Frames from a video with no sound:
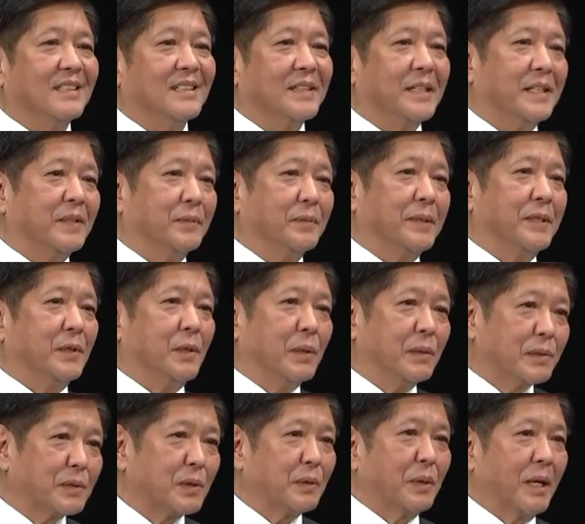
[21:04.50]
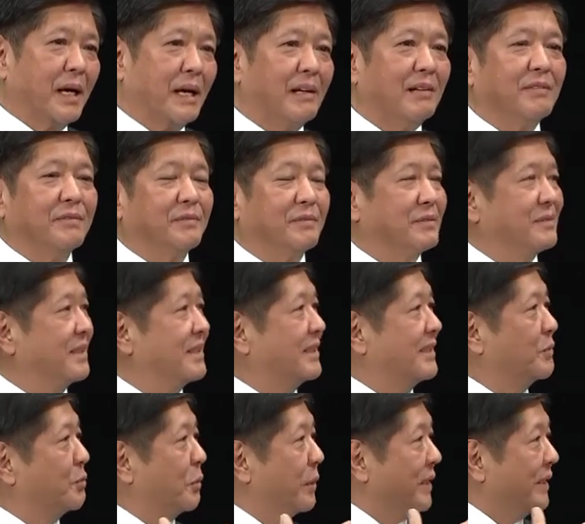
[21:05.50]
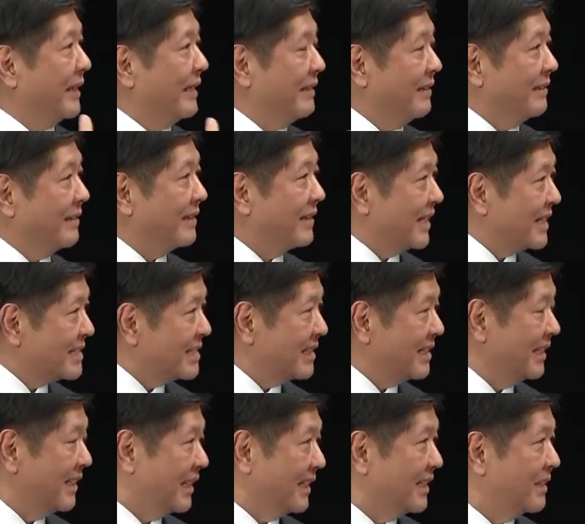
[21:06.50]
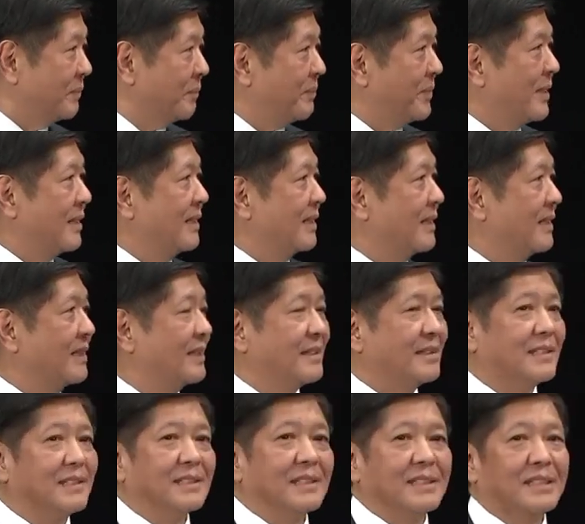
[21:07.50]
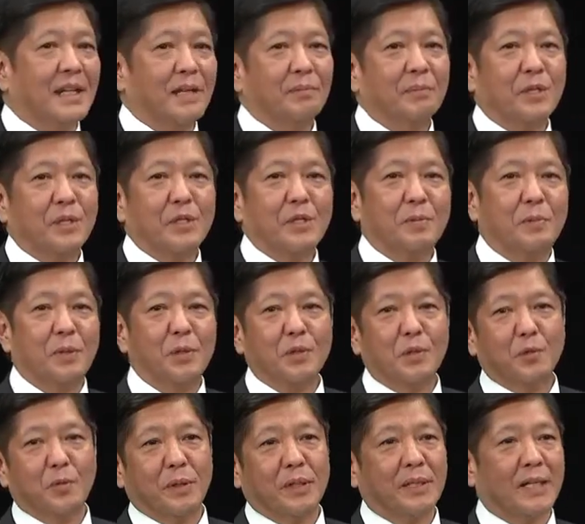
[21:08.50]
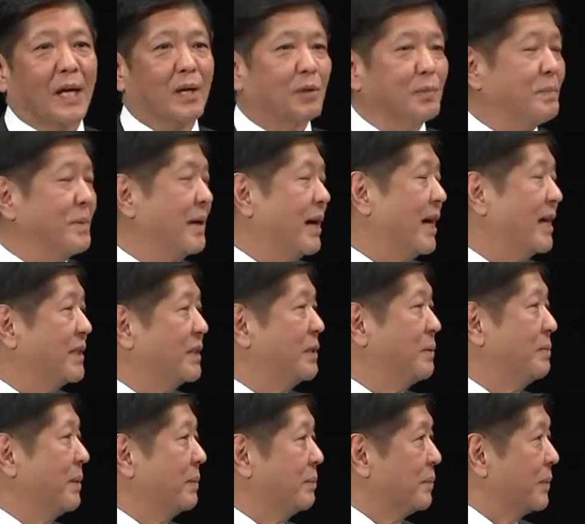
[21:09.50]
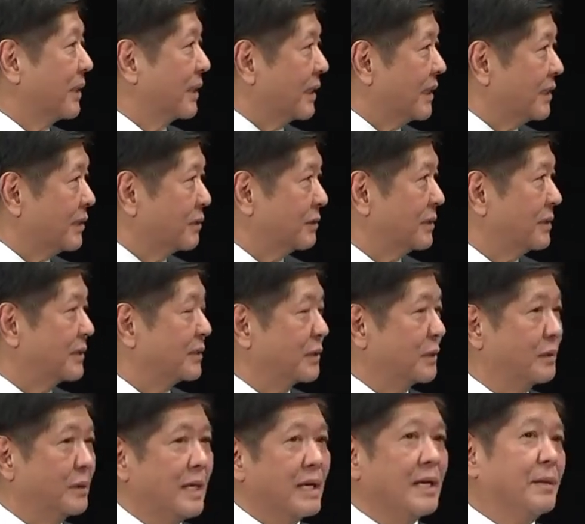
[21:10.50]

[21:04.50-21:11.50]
They, we also have within ASEAN some disputes with our other member countries. So,